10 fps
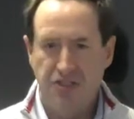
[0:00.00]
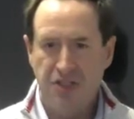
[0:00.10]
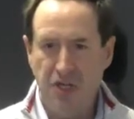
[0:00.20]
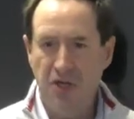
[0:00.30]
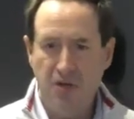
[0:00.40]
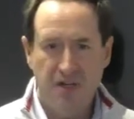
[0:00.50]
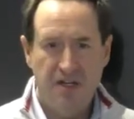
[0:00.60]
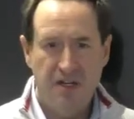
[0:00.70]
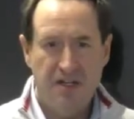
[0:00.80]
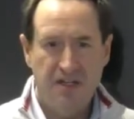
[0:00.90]
Two,
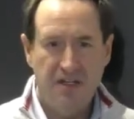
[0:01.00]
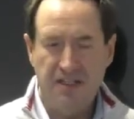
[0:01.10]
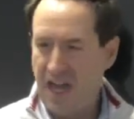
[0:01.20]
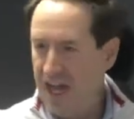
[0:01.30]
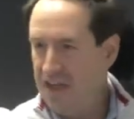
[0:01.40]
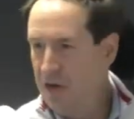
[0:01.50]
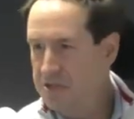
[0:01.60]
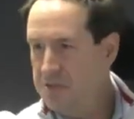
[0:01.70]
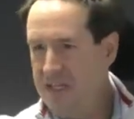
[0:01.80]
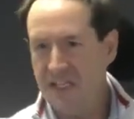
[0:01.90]
God
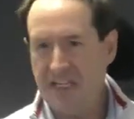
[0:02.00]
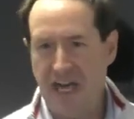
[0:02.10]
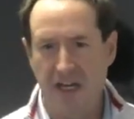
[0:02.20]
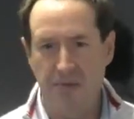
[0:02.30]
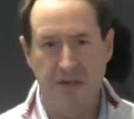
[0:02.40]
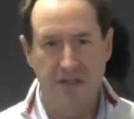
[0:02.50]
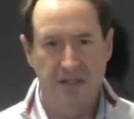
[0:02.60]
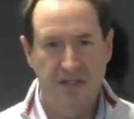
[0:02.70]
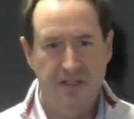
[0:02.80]
holds me accountable.